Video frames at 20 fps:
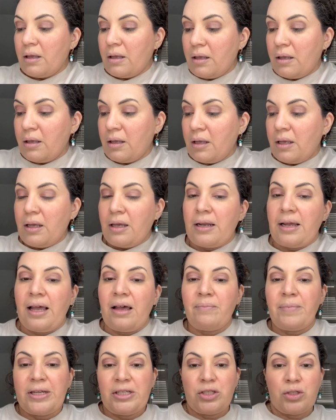And I have
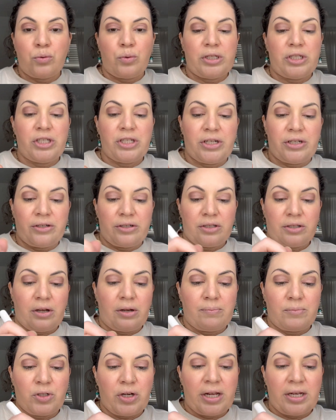my switch here, so I'm
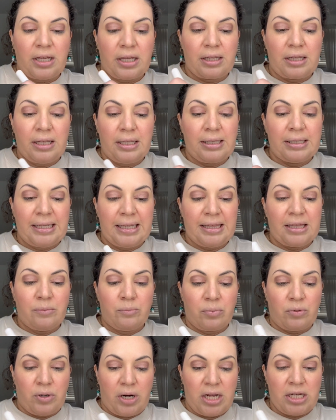trying to clean the
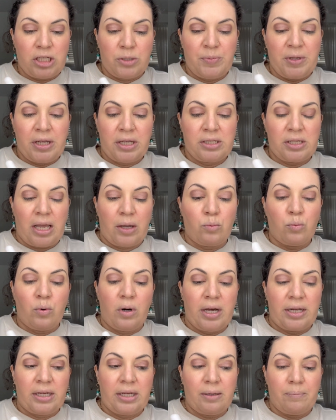brush because I
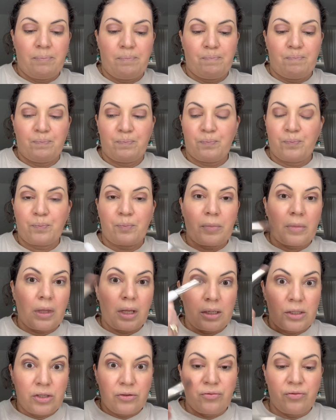want to
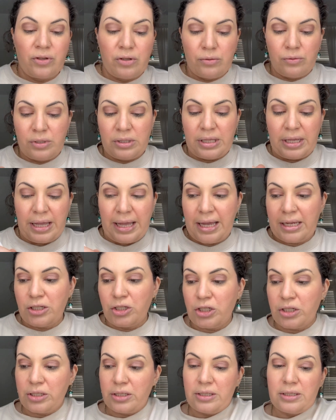diffuse the
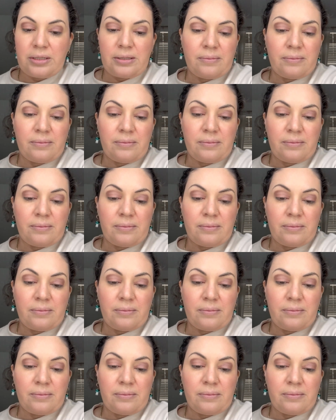edges,